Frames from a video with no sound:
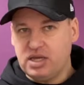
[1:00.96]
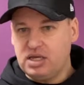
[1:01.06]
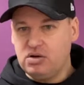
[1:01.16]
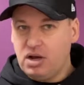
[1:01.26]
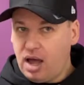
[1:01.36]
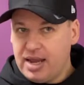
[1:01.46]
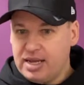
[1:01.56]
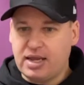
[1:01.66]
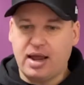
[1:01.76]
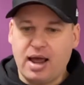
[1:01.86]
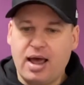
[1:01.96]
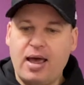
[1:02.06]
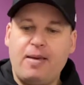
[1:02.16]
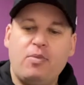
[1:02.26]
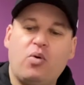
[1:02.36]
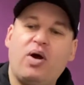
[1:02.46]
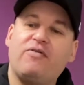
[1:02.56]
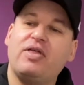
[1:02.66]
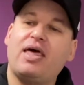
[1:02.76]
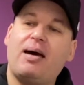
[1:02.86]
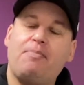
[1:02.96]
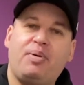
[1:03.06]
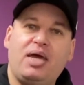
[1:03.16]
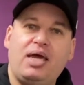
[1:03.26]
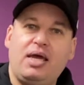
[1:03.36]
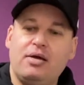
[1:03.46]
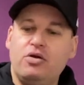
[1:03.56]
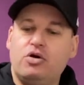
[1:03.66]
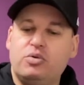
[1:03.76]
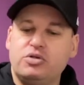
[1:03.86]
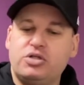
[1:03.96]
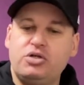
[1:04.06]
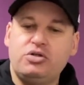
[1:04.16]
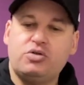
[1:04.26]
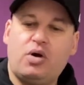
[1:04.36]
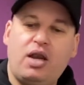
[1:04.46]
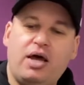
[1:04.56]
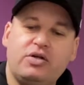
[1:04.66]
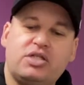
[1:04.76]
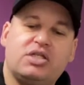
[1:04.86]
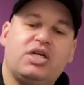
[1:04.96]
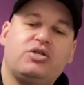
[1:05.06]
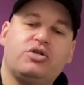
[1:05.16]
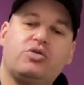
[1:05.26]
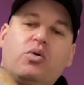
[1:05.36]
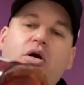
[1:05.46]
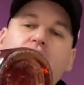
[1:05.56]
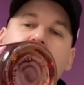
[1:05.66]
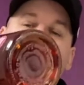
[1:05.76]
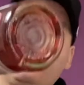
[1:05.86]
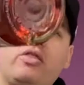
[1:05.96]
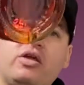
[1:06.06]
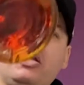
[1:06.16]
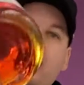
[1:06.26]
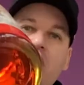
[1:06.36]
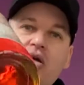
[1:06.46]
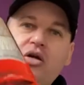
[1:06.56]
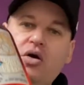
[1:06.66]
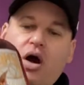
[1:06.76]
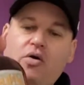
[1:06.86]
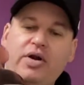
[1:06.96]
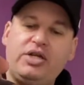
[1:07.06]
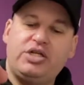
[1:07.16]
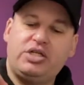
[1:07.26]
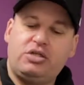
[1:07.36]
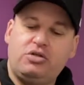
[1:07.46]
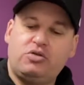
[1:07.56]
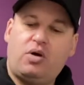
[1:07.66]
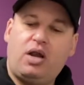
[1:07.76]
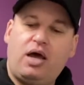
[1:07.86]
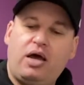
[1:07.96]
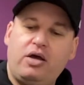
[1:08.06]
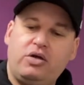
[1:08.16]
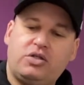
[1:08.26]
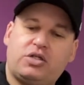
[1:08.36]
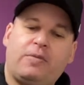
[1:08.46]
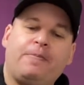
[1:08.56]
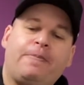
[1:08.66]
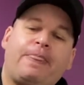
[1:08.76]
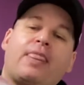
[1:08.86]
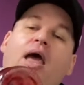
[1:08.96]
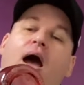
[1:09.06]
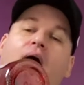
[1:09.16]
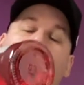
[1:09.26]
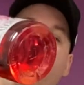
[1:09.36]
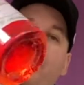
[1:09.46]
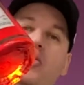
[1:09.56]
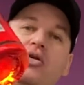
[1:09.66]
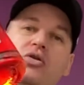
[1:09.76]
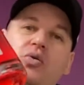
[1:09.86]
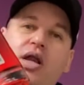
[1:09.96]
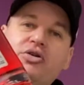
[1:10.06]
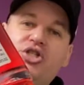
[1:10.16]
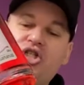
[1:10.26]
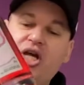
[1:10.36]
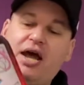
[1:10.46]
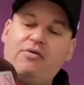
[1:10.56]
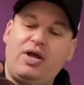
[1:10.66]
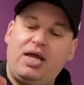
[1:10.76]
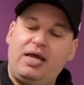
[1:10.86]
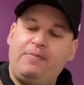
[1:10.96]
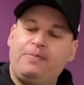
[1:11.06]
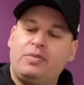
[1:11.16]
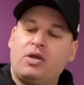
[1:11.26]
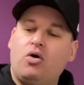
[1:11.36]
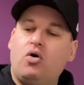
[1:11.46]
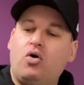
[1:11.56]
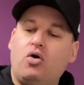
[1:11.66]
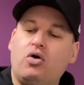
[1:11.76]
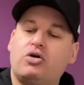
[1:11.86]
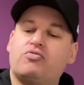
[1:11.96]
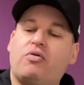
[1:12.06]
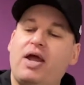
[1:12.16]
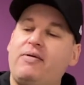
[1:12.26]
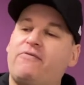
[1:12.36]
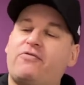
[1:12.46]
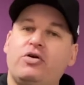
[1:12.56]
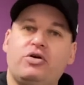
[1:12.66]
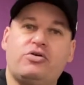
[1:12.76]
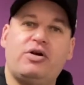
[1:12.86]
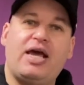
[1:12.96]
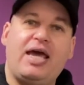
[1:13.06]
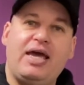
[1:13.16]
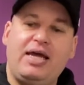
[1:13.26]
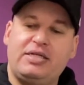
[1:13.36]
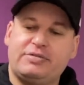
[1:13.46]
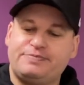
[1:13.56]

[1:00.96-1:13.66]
you like, whether that be normal 2 swallows, the citrus one, the new orangey 2 swallows, 2 swallows cherry, or grapefruit grenade,